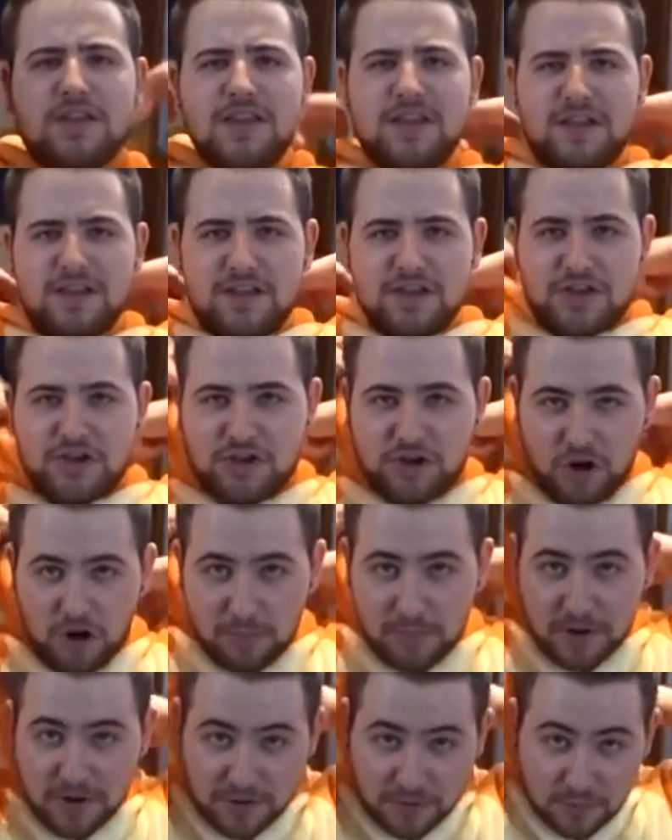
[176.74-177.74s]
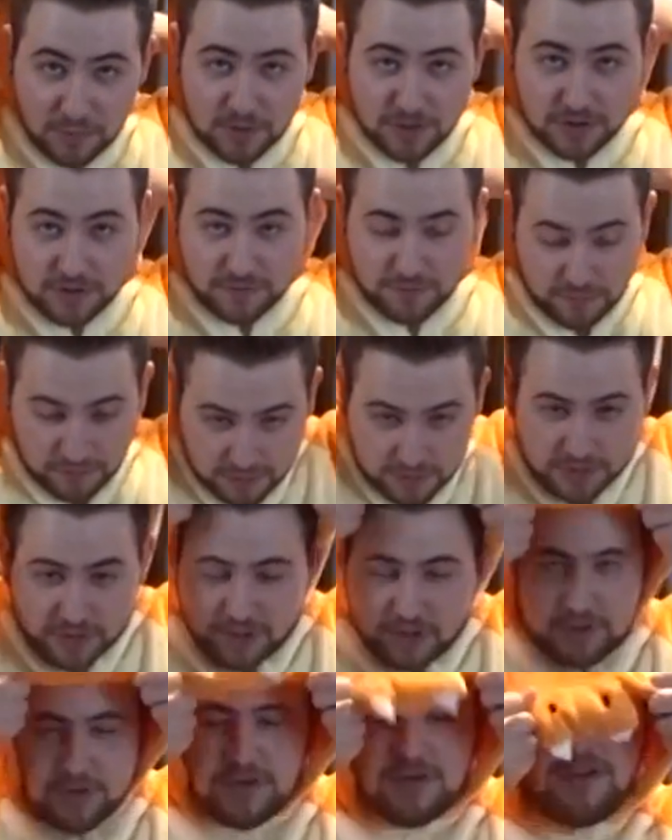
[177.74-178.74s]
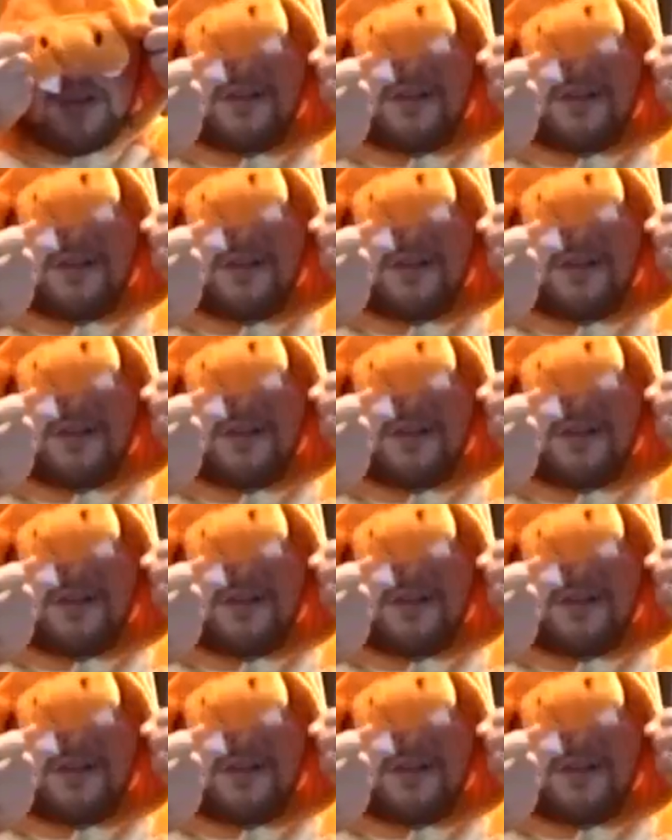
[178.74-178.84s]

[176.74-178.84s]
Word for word: think of this Charmander onesie? For real though,